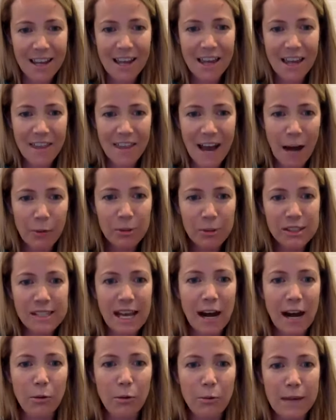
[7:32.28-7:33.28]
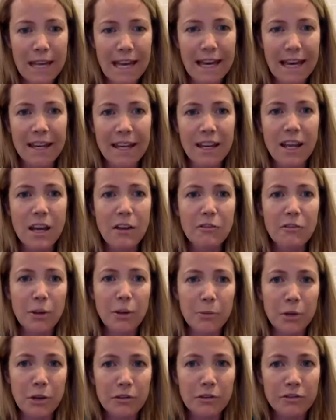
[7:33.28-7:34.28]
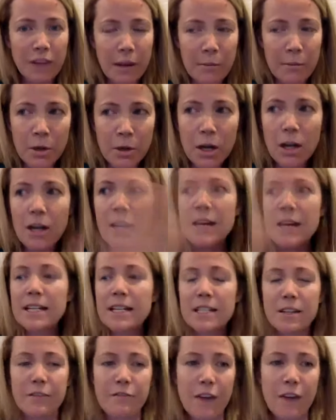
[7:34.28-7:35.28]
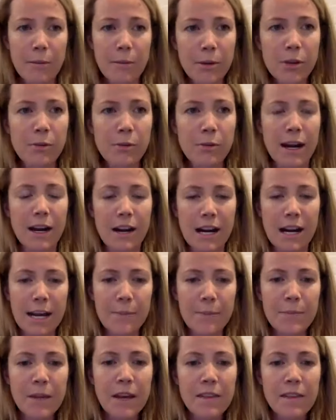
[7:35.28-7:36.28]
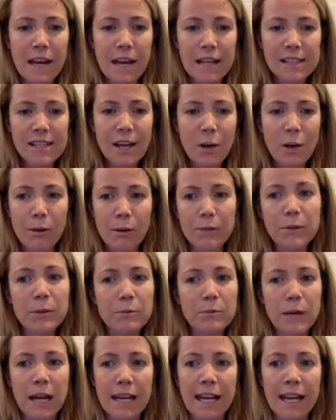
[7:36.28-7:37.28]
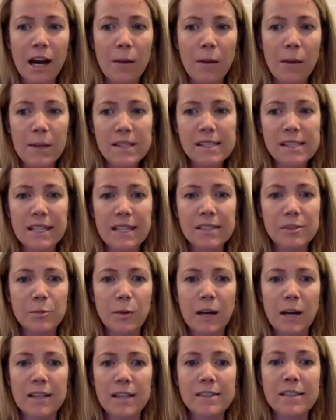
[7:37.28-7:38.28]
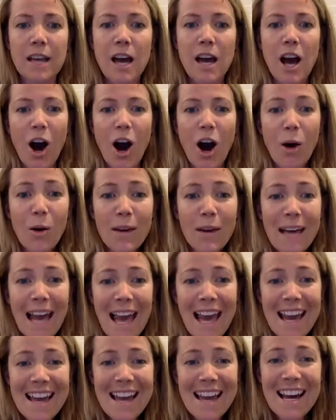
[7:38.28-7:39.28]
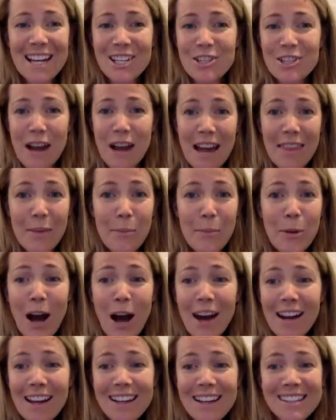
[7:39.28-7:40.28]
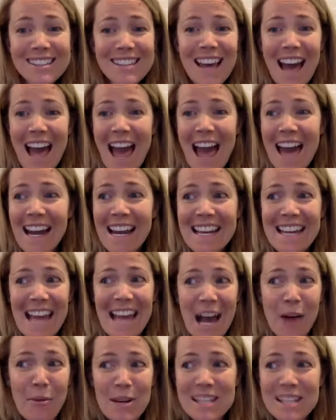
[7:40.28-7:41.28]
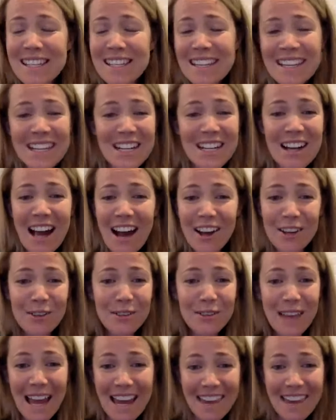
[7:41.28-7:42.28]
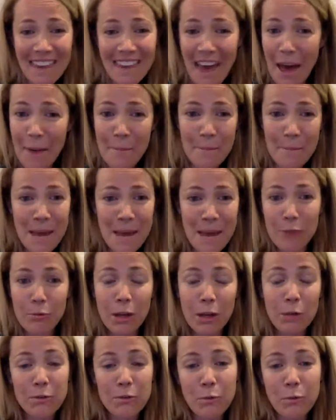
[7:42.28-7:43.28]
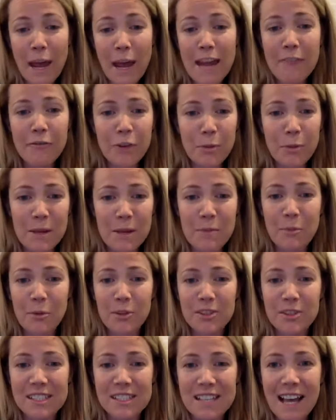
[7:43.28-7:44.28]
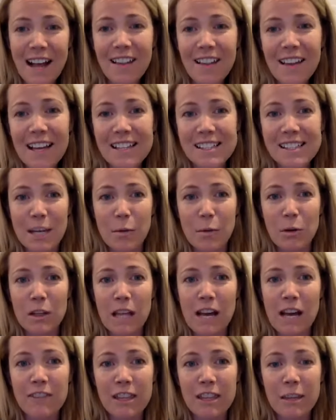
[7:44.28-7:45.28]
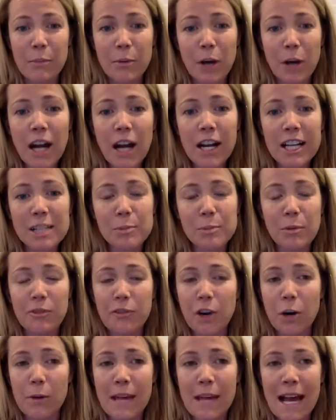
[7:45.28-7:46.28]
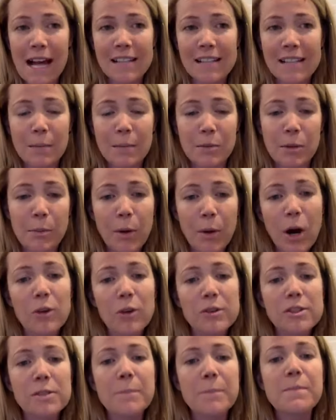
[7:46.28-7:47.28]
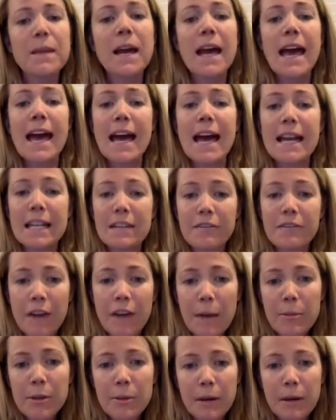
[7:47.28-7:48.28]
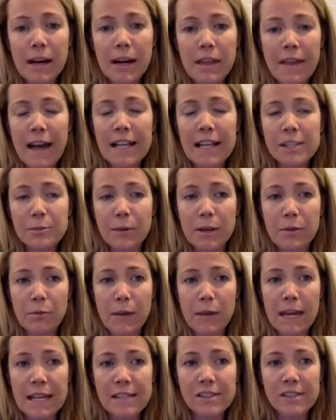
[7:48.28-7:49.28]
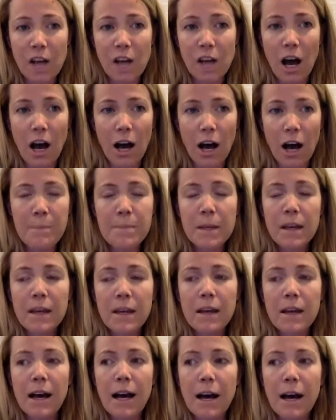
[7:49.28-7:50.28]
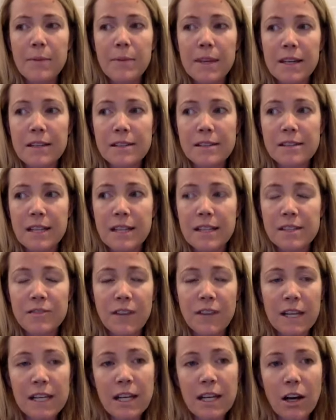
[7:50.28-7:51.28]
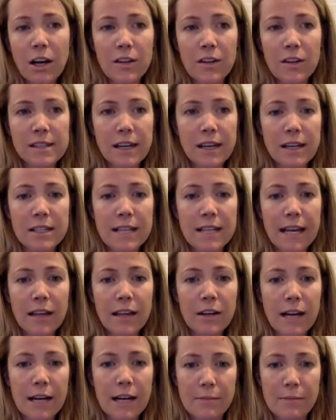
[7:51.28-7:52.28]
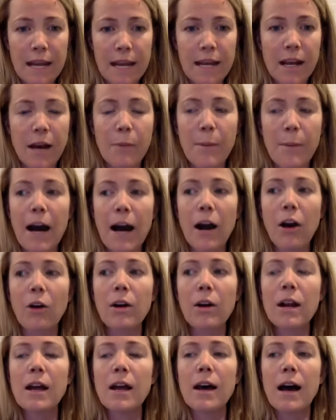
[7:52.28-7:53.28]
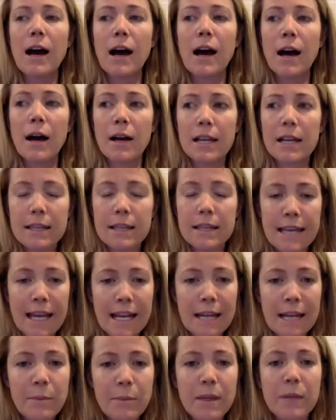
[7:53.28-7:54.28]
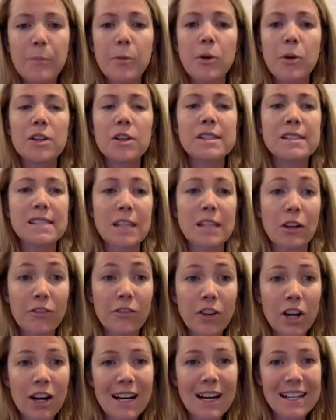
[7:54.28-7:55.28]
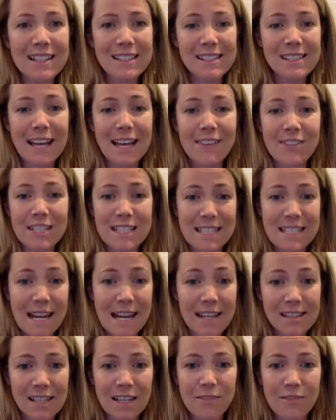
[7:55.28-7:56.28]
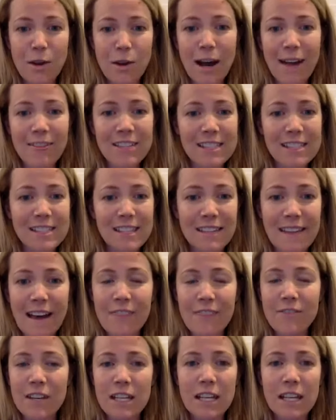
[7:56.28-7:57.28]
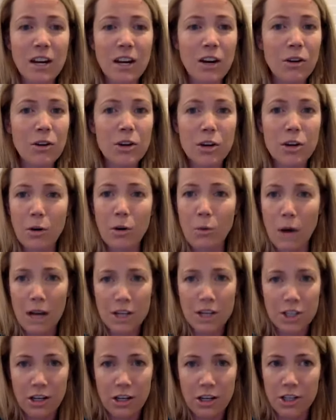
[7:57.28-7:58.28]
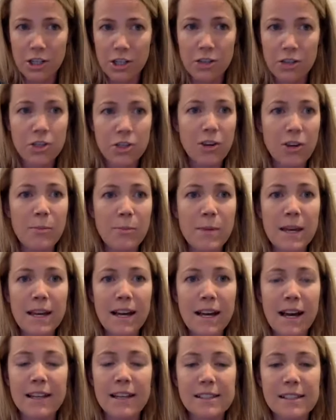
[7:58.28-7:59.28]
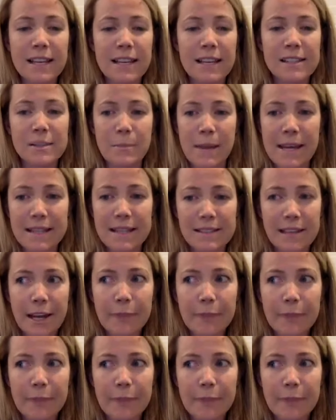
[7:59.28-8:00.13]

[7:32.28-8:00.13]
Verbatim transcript: That was how we had from November to February, that's how we were running our business was, okay, try the products and I can't wait to hear how you like them. And we would wait for people to tell us they were loving the products before we asked them to post. And in February, that's when we saw um, this, this video that Sarah Taylor had made about uh, getting people silver in seven days. And if you haven't seen that video, go watch it on YouTube because it's amazing.